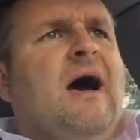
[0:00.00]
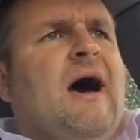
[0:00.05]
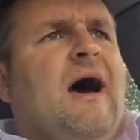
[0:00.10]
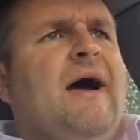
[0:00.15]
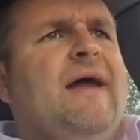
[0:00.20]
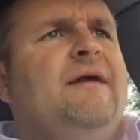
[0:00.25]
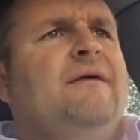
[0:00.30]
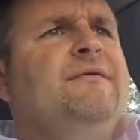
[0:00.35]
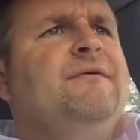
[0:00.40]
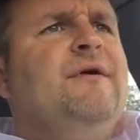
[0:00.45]

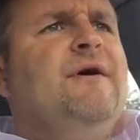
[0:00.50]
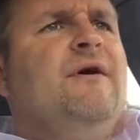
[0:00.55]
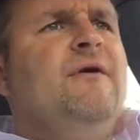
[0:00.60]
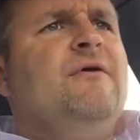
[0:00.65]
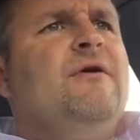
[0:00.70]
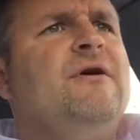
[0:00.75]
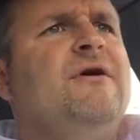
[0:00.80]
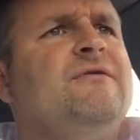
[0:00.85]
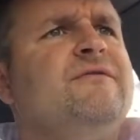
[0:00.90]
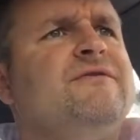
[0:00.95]
I don't
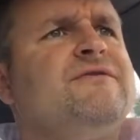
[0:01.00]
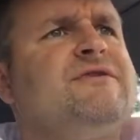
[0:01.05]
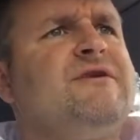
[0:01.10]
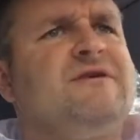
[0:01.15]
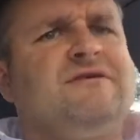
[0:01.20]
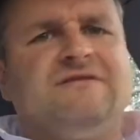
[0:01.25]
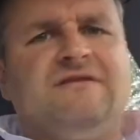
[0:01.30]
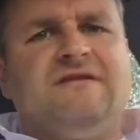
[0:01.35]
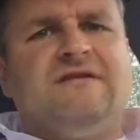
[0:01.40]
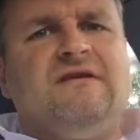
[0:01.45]
know for sure,
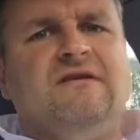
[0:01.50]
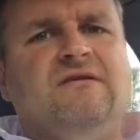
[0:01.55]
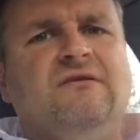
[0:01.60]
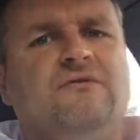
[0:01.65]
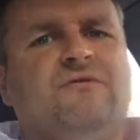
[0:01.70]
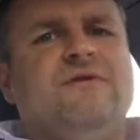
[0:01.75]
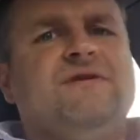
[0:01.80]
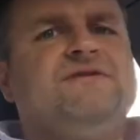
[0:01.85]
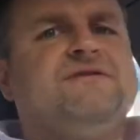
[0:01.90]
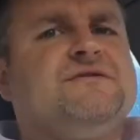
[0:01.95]
because I did a
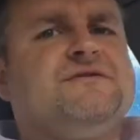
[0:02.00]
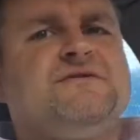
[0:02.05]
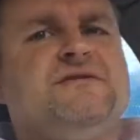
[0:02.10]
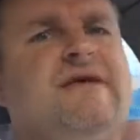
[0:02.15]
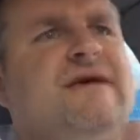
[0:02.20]
little research